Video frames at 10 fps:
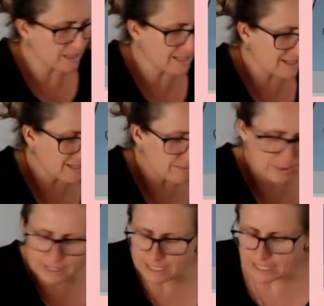doesn't
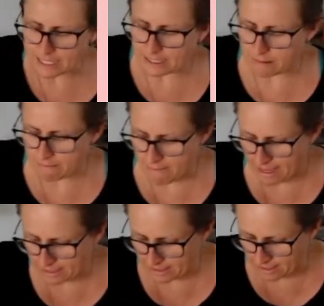particularly
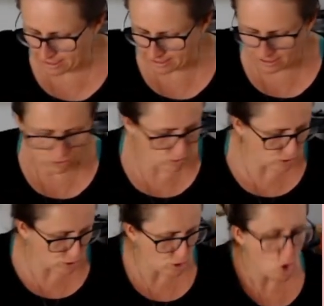matter that it's not
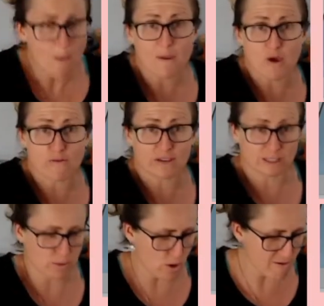perfect.
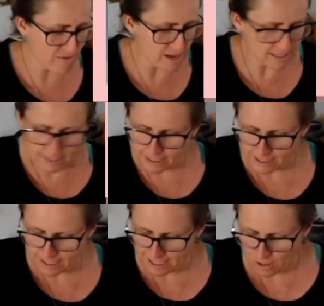
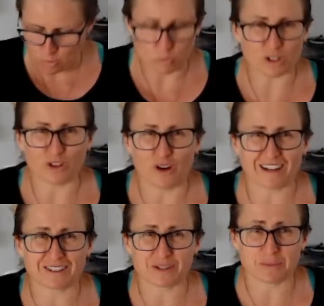Would have
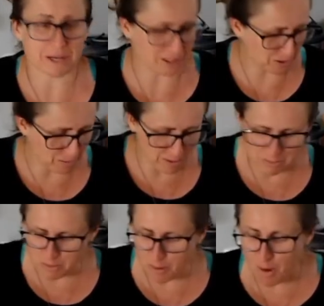liked it to have been a little bit
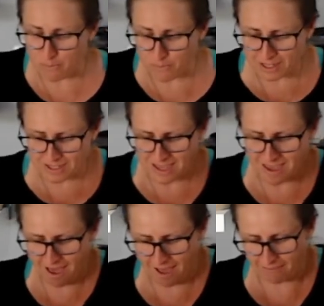more perfect. The
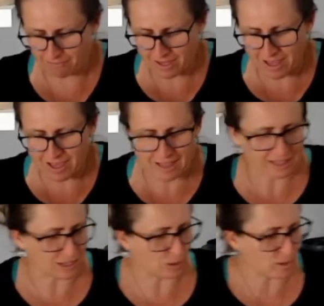
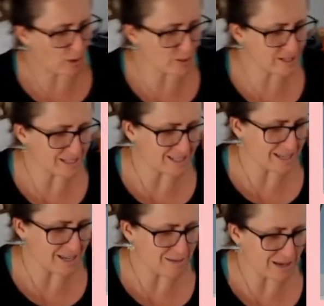little bit
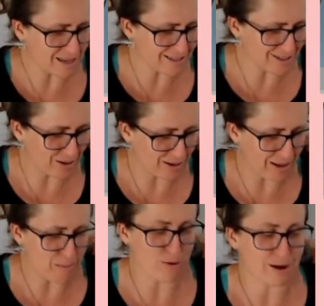OCD in me is not
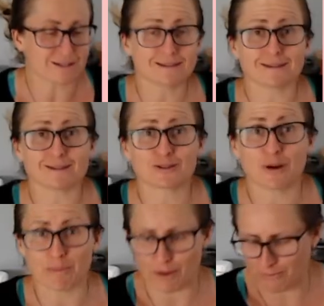impressed that it's
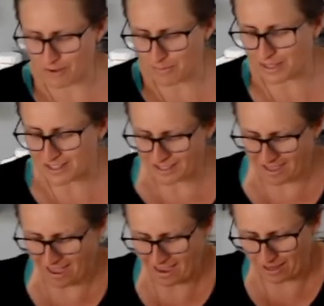not perfect, but that's
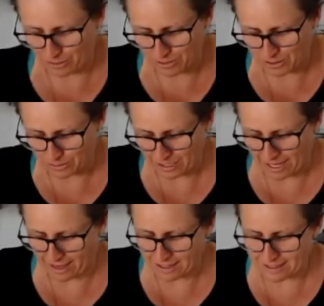okay. It'll still
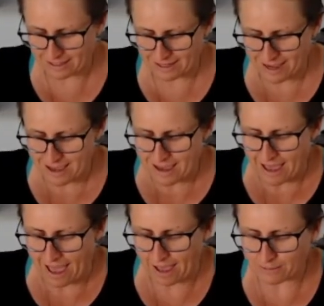taste
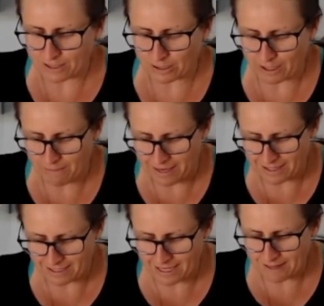absolutely amazing,